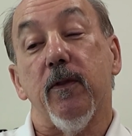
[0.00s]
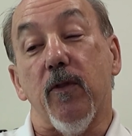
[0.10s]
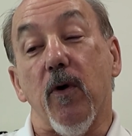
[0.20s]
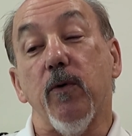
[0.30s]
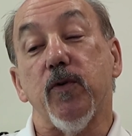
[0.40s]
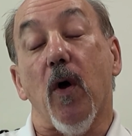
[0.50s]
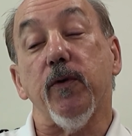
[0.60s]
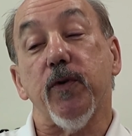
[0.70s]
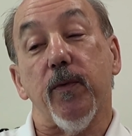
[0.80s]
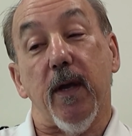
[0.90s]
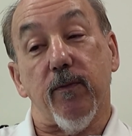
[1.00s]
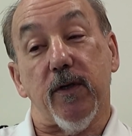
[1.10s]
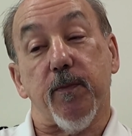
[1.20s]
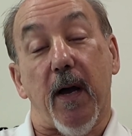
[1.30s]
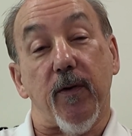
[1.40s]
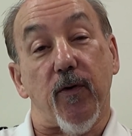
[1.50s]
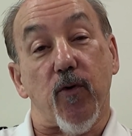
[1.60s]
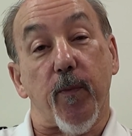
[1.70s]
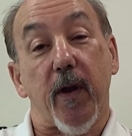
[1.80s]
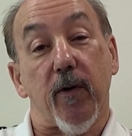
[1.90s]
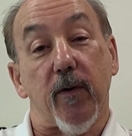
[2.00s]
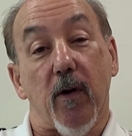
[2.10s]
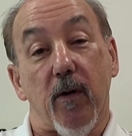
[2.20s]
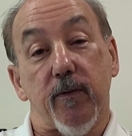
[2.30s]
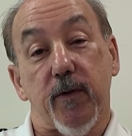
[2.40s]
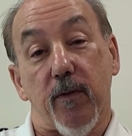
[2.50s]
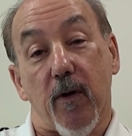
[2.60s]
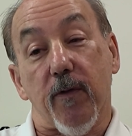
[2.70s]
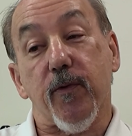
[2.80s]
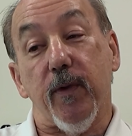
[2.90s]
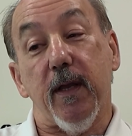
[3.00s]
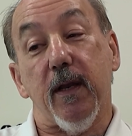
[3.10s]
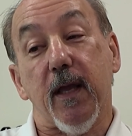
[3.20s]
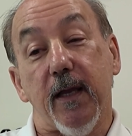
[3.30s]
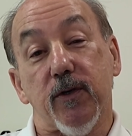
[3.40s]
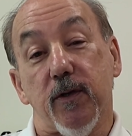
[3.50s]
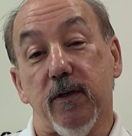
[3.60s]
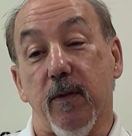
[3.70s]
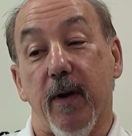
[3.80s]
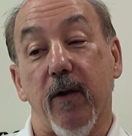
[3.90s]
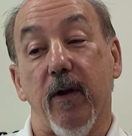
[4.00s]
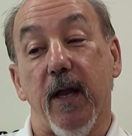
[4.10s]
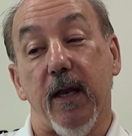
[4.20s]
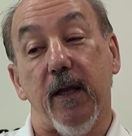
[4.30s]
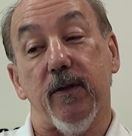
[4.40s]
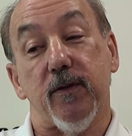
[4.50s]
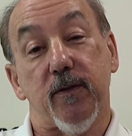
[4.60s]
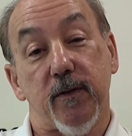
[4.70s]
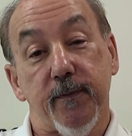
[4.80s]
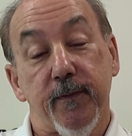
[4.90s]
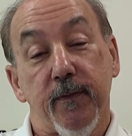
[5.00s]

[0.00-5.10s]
Those also can respond to droperidol. So there are three indications: the migraine headaches,